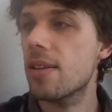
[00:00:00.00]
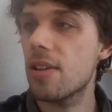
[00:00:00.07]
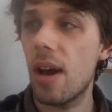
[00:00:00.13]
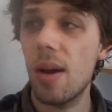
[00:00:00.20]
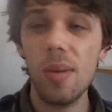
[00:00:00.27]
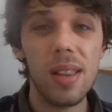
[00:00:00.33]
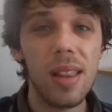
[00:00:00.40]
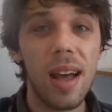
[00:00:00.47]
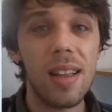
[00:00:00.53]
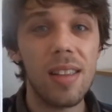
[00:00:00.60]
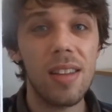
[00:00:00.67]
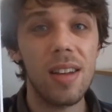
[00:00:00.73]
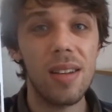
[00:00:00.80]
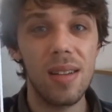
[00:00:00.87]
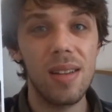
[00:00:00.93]
So I would like
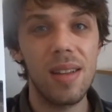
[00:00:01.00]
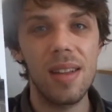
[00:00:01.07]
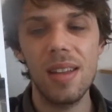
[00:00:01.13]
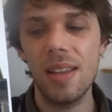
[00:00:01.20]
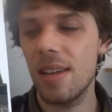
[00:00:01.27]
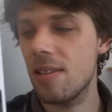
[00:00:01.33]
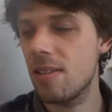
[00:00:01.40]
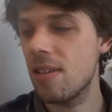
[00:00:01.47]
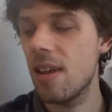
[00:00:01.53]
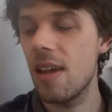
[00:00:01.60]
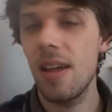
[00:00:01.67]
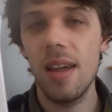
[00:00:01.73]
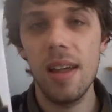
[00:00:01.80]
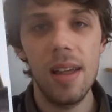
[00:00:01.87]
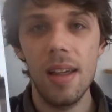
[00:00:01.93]
to at least
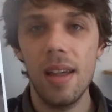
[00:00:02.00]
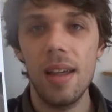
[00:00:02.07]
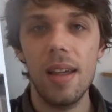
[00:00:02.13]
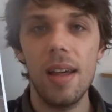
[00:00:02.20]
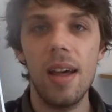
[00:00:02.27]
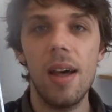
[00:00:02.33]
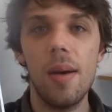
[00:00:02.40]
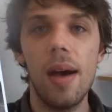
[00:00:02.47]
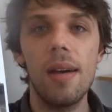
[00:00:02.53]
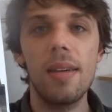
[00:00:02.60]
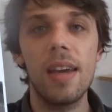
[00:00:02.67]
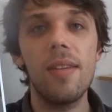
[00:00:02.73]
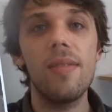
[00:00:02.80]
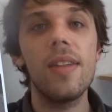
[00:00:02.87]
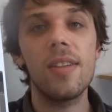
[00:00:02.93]
uh,
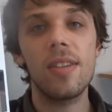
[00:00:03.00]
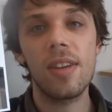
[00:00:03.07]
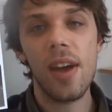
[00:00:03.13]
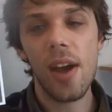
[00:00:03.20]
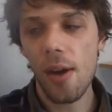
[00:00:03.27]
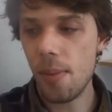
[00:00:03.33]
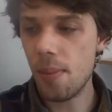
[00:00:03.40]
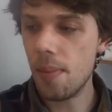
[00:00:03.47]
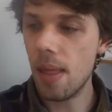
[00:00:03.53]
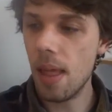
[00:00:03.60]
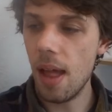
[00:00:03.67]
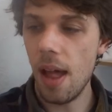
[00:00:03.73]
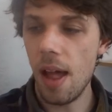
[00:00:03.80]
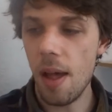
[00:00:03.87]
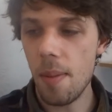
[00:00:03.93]
give this a go
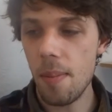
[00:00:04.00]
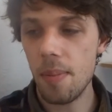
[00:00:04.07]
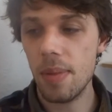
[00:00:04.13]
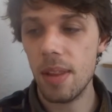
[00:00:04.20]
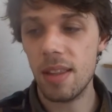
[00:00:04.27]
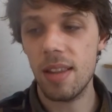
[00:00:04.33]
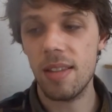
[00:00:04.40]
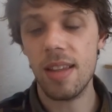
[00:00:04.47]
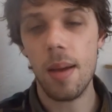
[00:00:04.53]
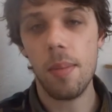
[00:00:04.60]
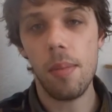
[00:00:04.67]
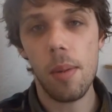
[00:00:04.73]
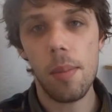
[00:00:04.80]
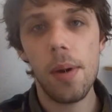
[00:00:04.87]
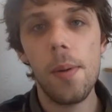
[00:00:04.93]
um, this
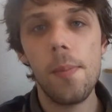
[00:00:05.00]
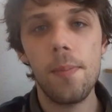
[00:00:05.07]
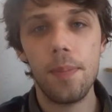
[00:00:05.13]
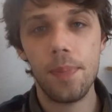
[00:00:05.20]
December, but